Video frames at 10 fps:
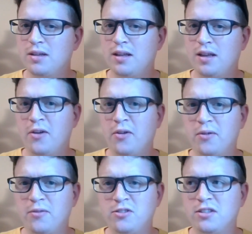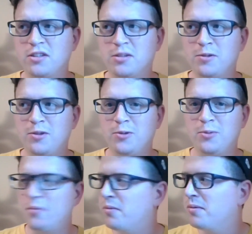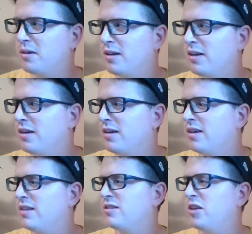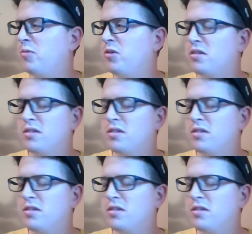I don't know if she's going to come in the room. Sammy.